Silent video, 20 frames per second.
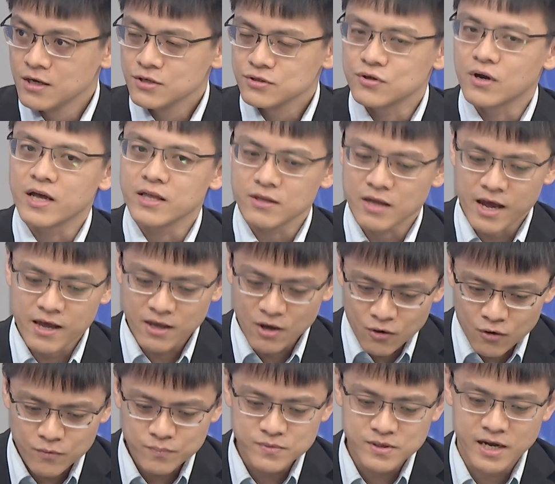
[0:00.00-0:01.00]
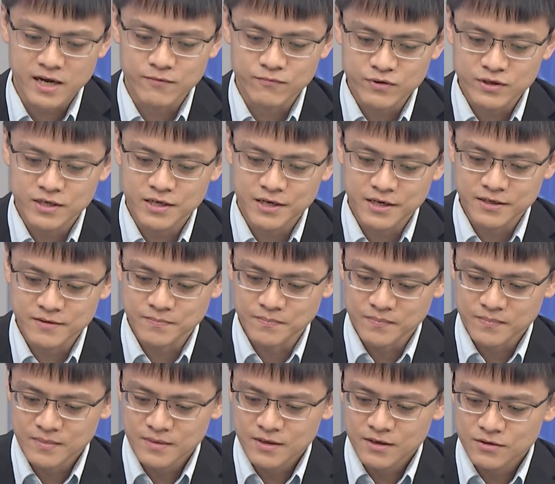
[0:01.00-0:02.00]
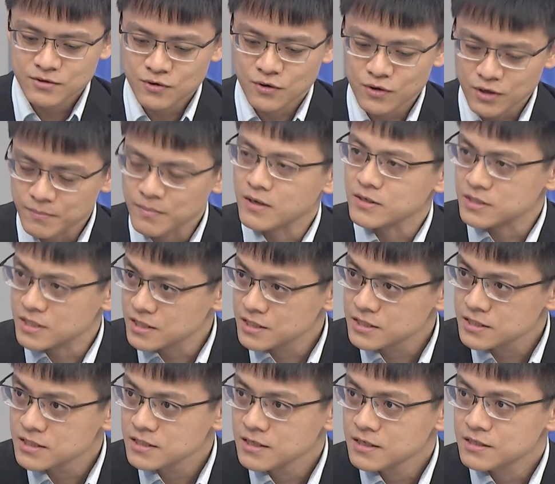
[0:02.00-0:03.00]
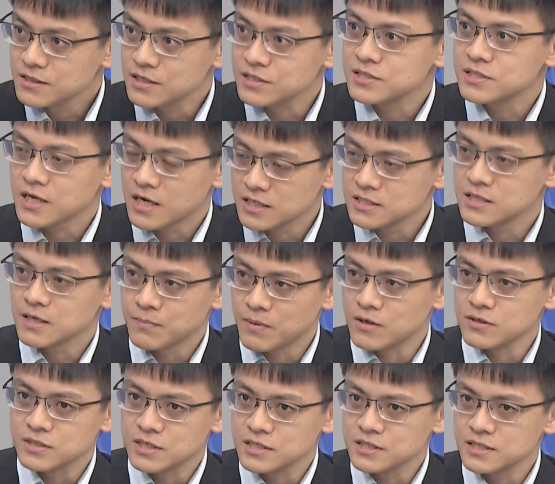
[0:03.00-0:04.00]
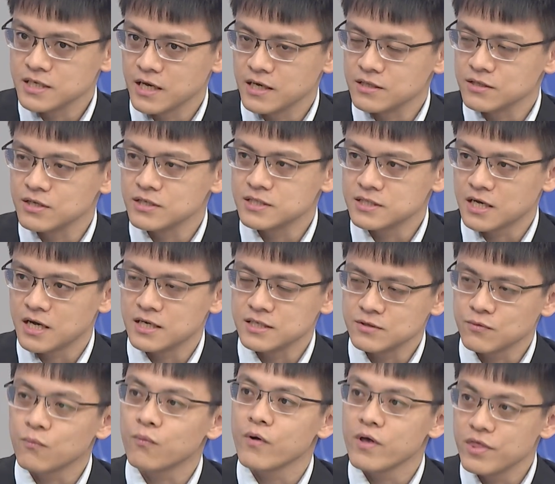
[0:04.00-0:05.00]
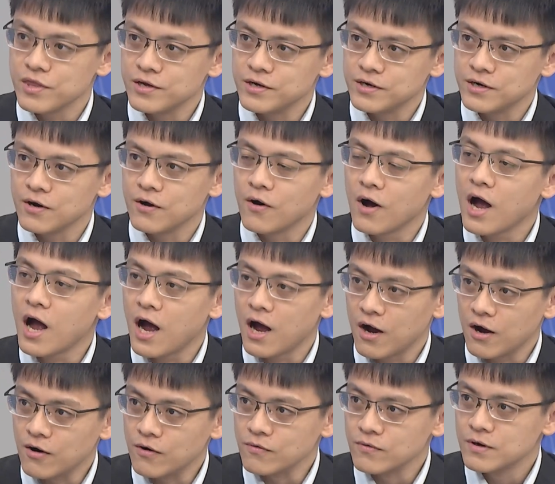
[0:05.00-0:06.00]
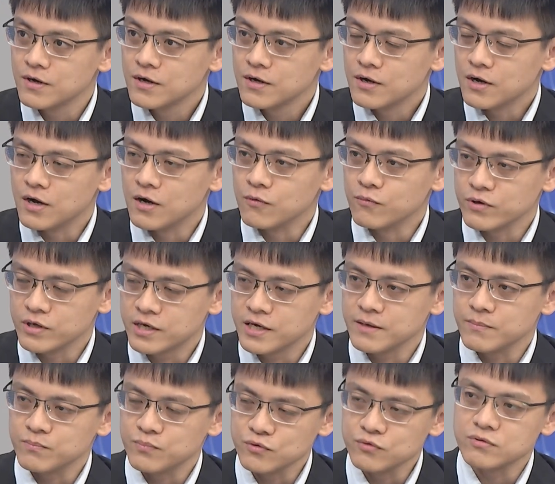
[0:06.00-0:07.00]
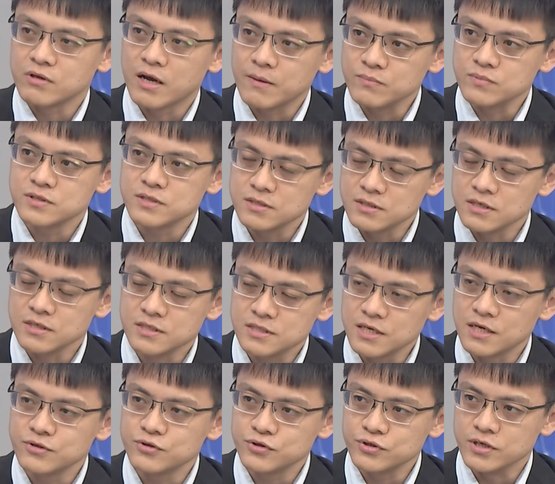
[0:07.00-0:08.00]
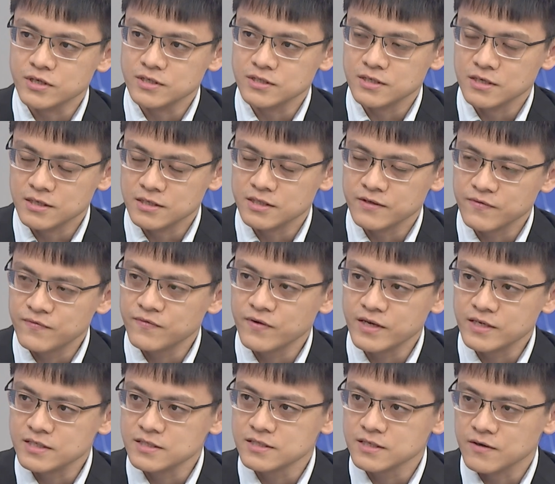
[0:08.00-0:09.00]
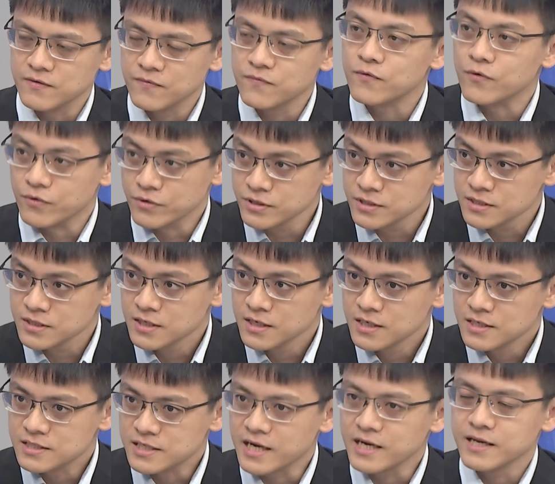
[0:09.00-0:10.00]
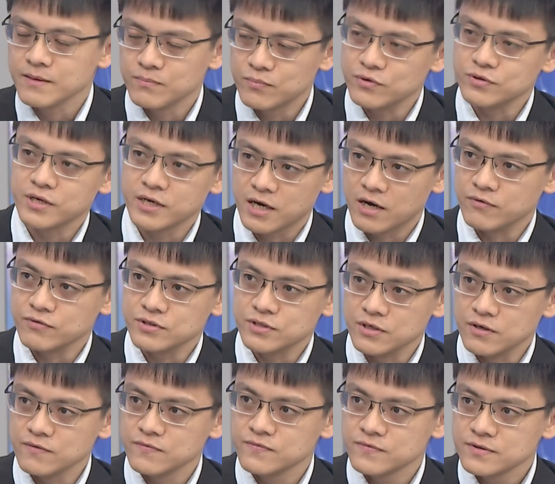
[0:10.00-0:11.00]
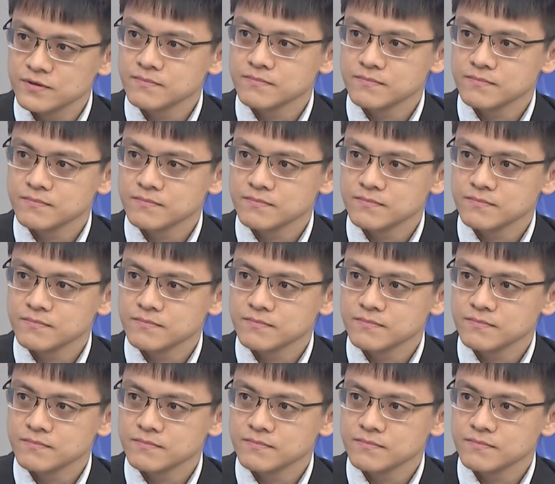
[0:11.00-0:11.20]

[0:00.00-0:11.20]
So I hope that we can talk about this, discuss about this, and discuss whether or how we can build up such a defense force that can protect ourselves.